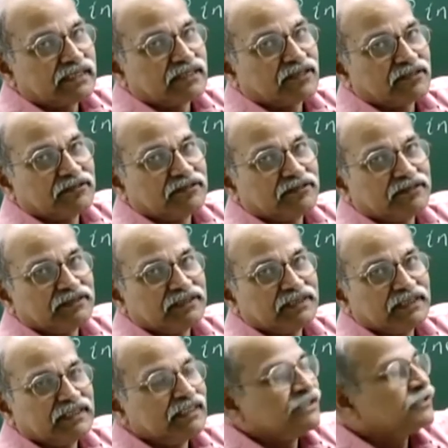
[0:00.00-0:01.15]
vector.
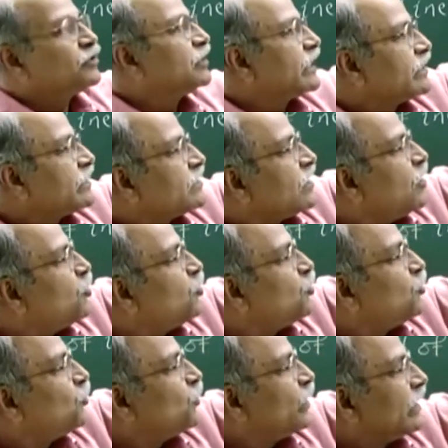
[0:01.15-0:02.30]
So that is how
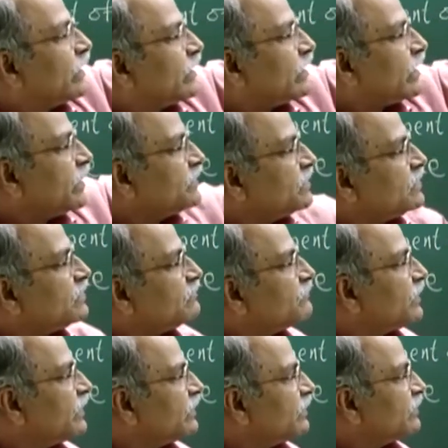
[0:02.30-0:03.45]
one can
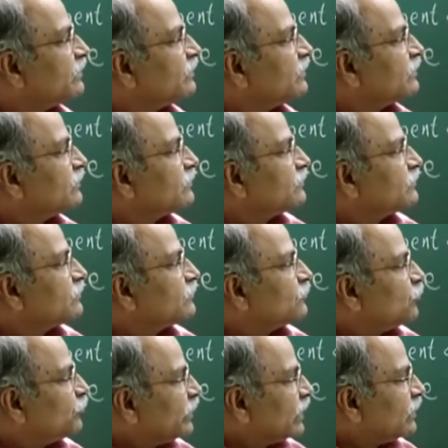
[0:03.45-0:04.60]
identify
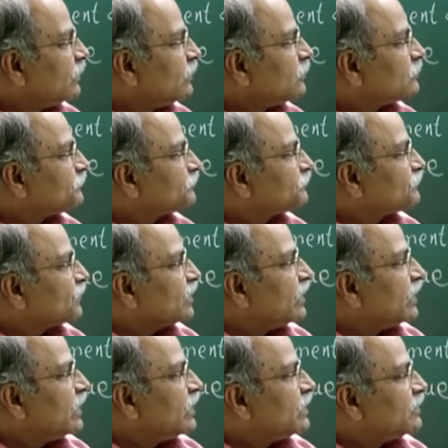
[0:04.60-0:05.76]
omega
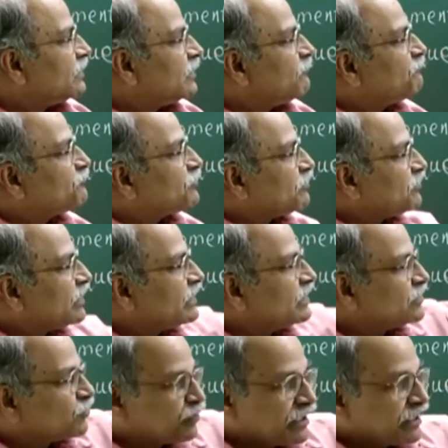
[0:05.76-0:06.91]
and if something
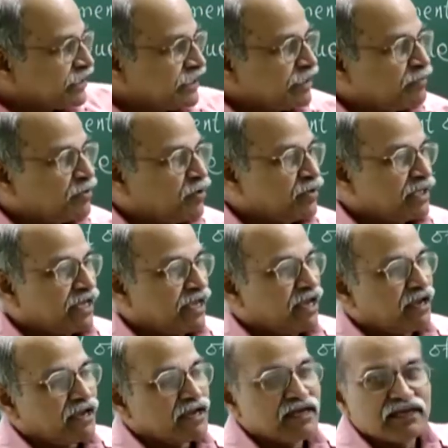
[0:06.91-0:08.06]
is rotating about
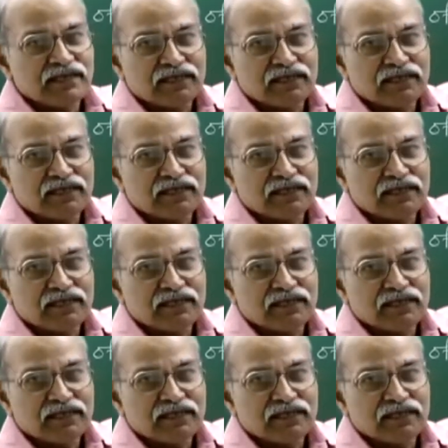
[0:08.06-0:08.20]
a,